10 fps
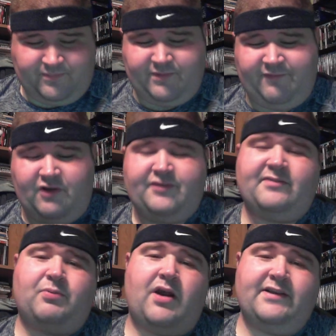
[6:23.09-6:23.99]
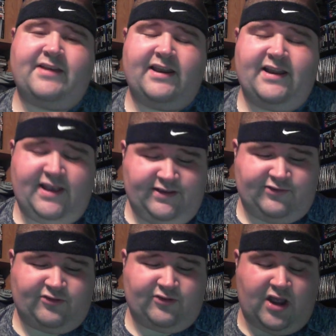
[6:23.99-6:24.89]
very surprised that it
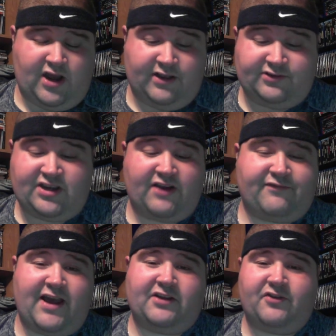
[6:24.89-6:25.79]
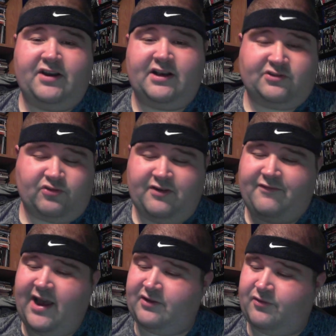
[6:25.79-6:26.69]
is Shout Factory, not Scream
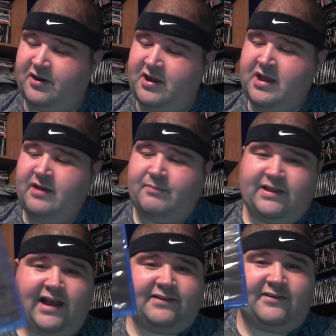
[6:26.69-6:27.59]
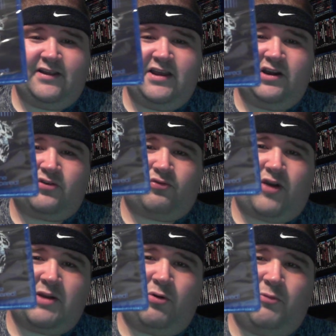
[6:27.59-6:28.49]
Factory. But that's The
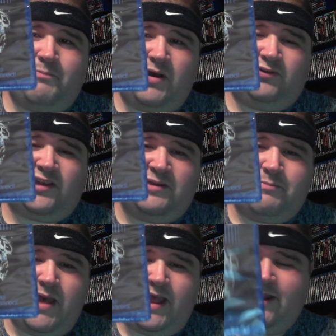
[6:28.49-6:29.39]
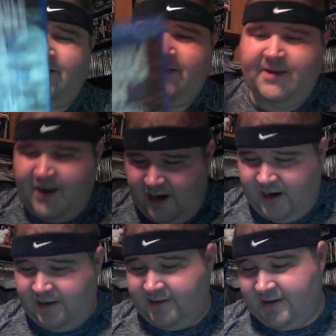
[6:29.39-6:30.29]
Incredible Melting Man.
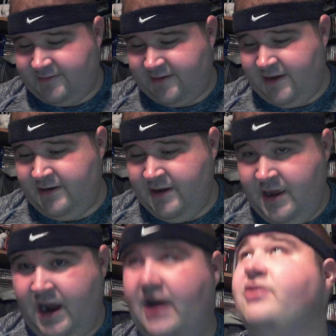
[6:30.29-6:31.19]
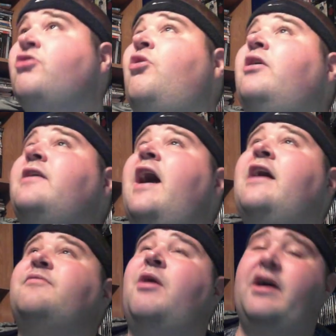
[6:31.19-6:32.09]
Like I said, I thought
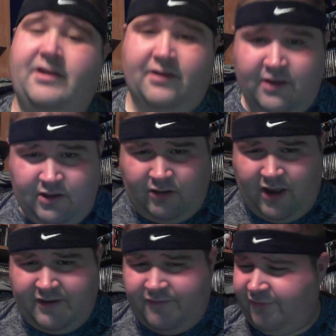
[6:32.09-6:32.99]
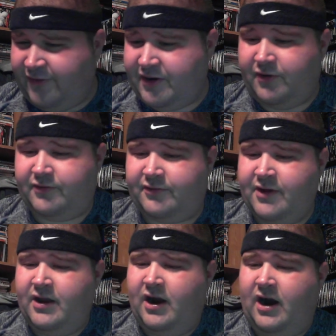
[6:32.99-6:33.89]
as my light flickers,
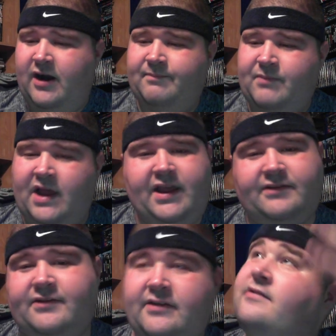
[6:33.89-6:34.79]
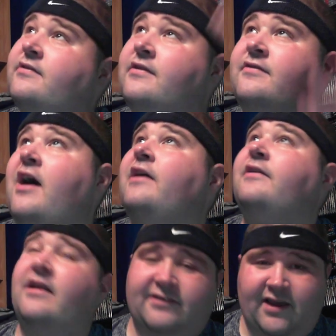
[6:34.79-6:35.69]
I guess it's the sign
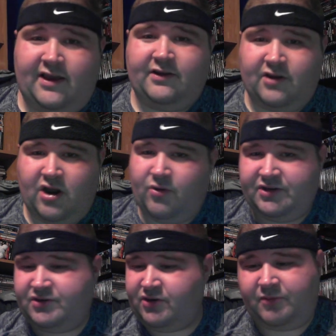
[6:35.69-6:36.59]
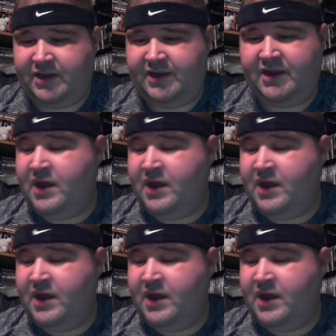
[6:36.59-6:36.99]
that's saying, you know, it should be